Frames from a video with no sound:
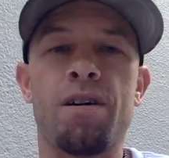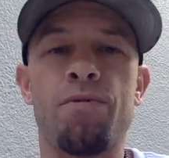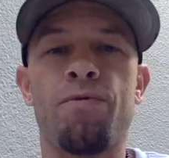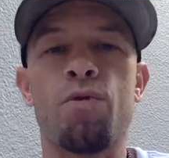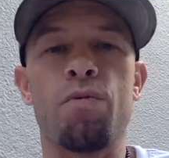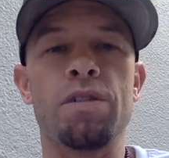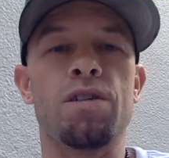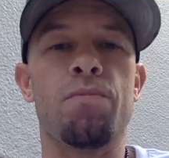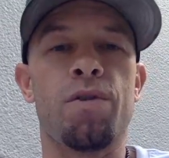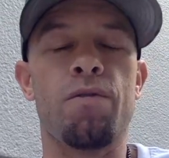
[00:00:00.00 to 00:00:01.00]
Before we
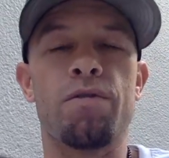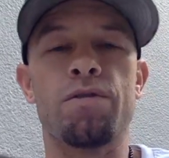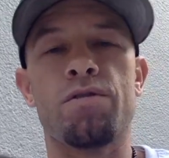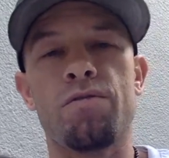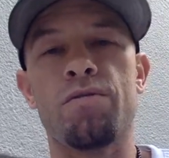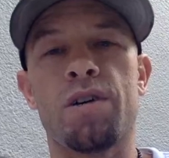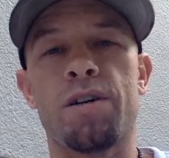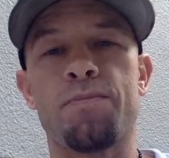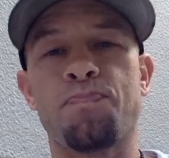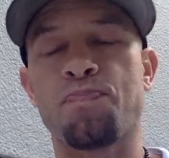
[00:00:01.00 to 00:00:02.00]
jump over
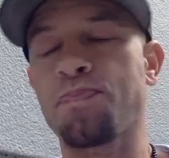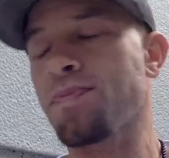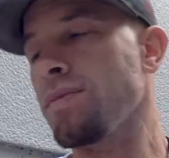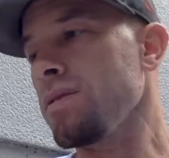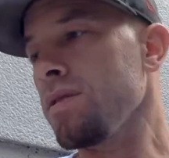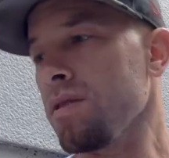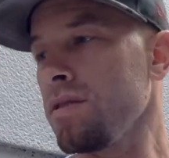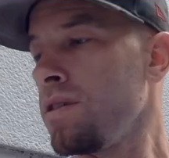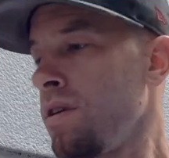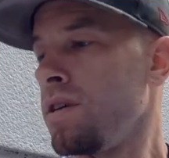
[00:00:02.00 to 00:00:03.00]
to
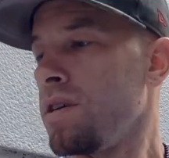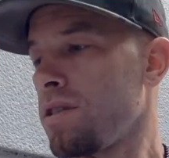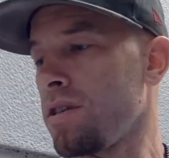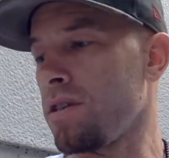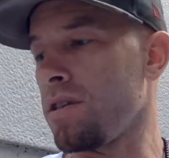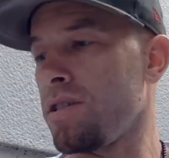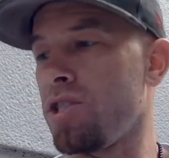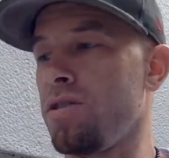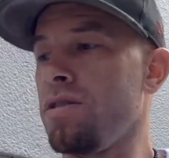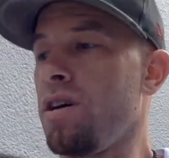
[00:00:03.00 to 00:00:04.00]

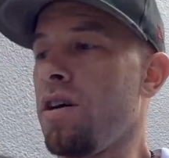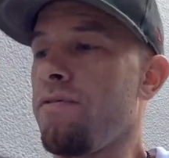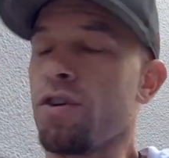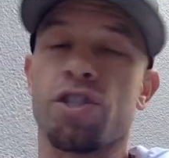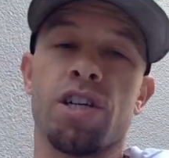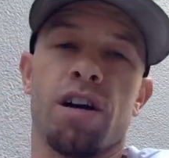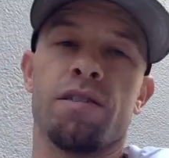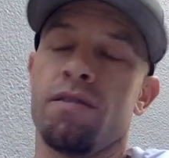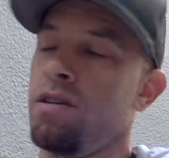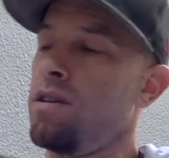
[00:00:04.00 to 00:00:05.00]
1 John.